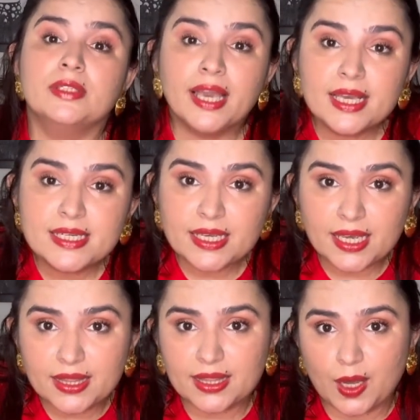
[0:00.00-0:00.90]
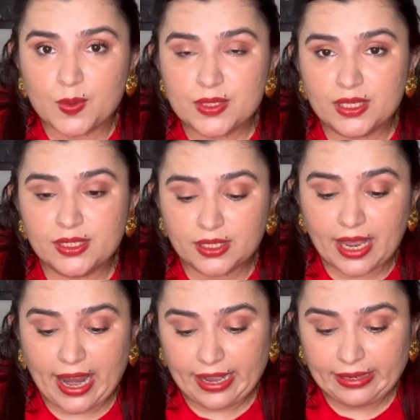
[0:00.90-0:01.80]
88,000,
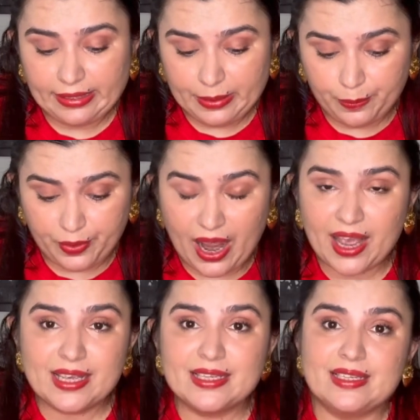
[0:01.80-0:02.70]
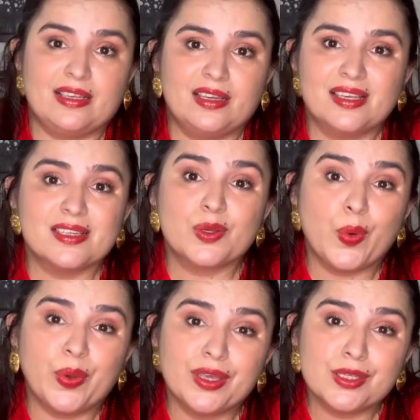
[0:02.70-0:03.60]
and the price is
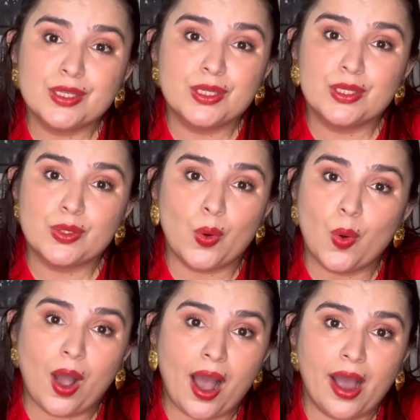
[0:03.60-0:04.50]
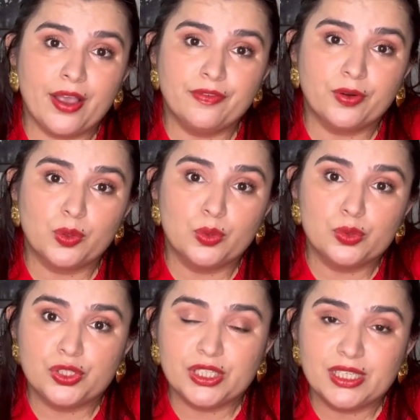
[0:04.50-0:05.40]
going so high for
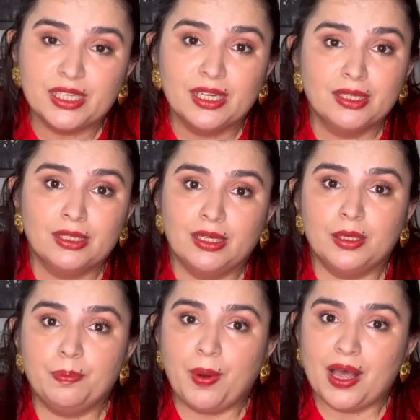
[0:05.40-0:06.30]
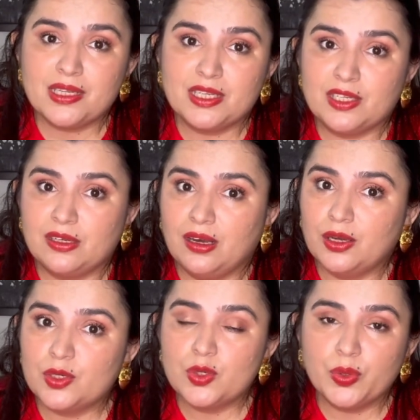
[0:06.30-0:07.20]
Gucci. In past
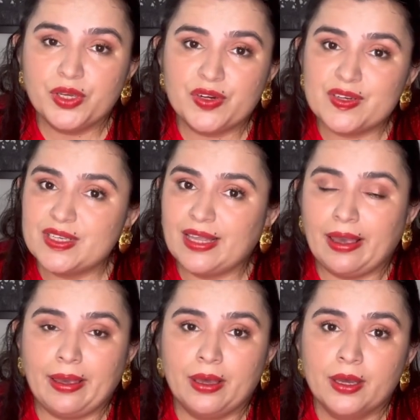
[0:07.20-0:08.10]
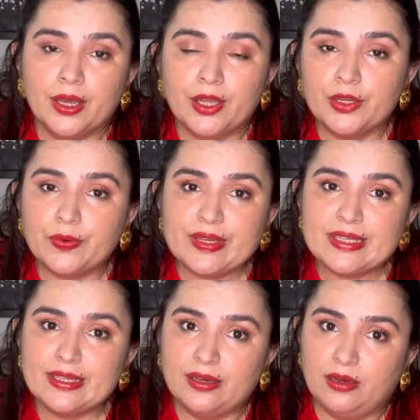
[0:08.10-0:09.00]
2 years, they
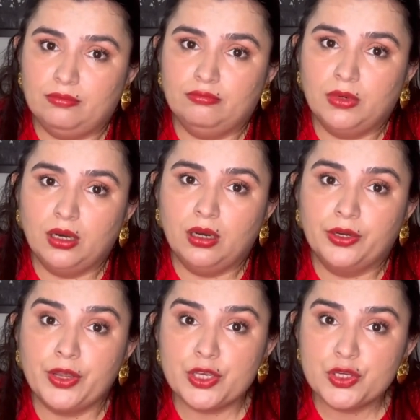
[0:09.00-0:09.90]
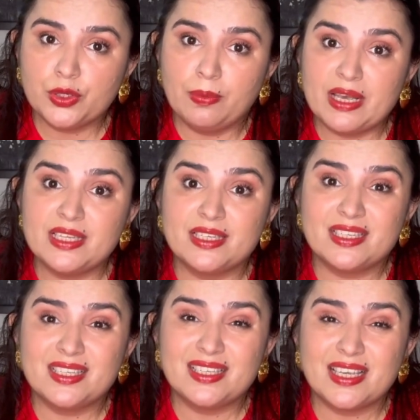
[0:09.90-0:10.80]
increased the ratio by
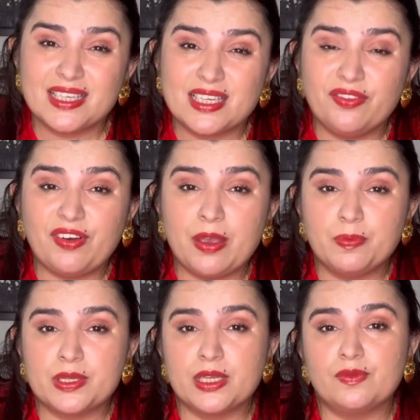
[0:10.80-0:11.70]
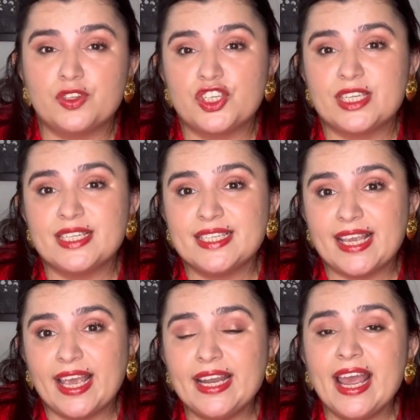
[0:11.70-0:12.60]
65%, which is
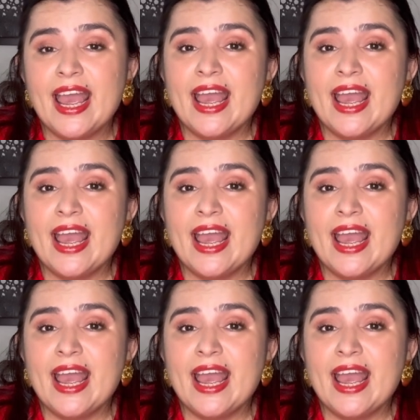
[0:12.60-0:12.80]
insane.